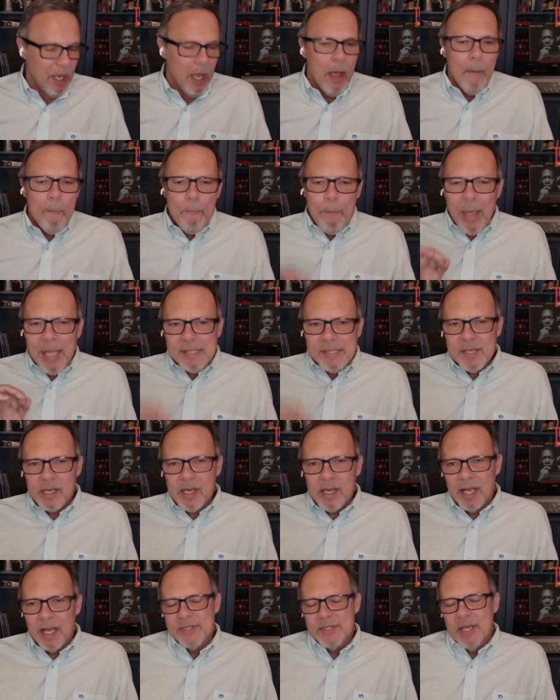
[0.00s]
basic
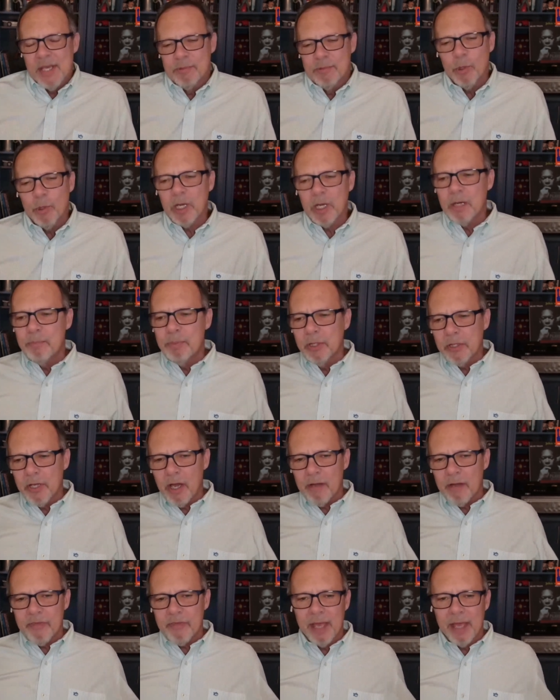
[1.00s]
concept. We're going to build
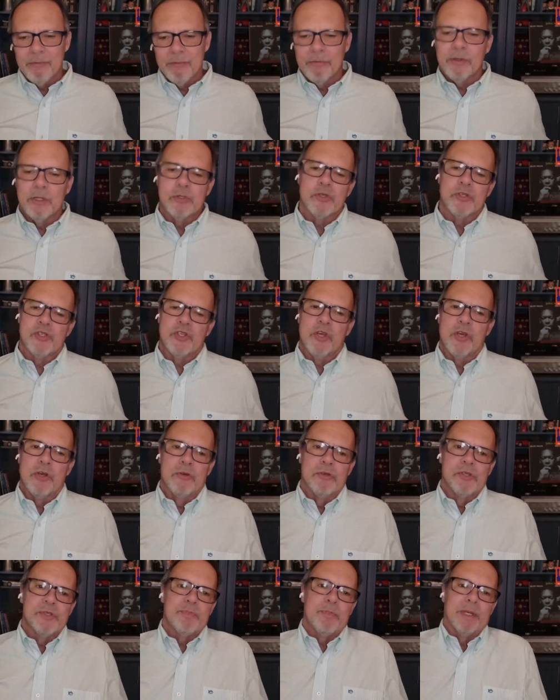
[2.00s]
off that in future
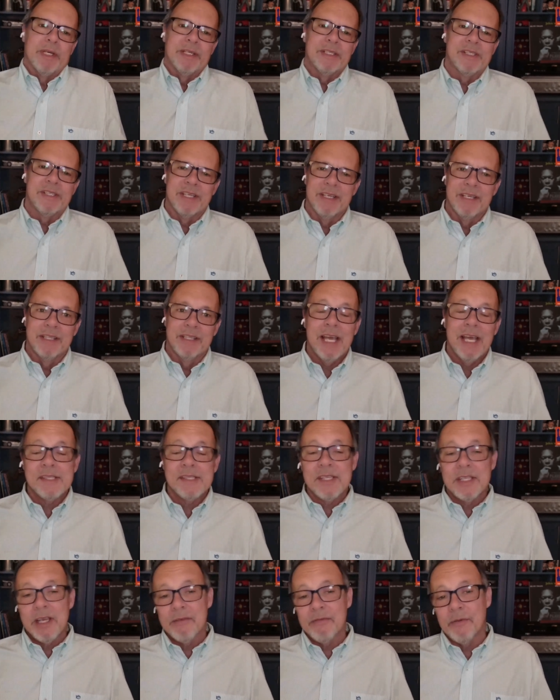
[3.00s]
shows, but uh, that's
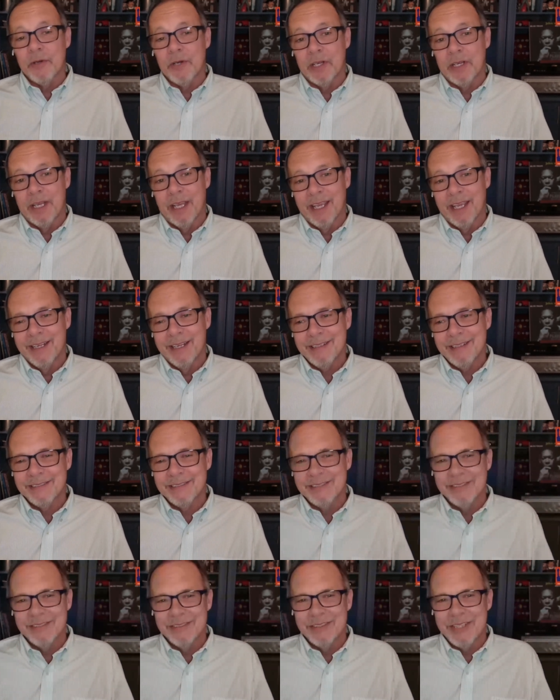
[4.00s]
enough for today.
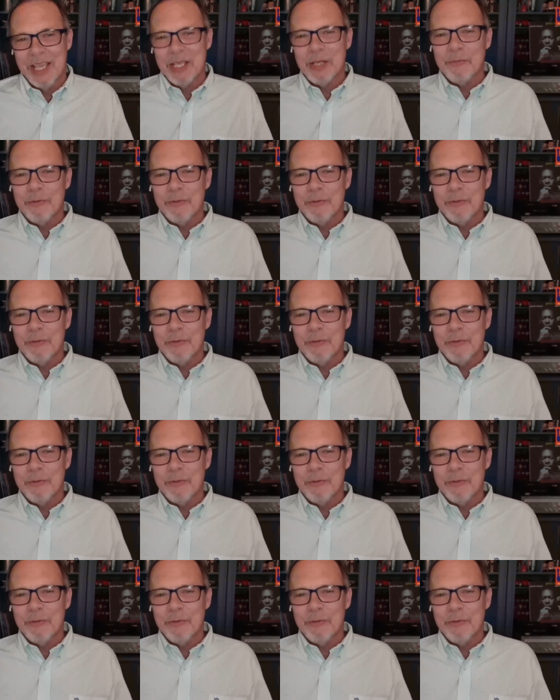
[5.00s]
Thank you for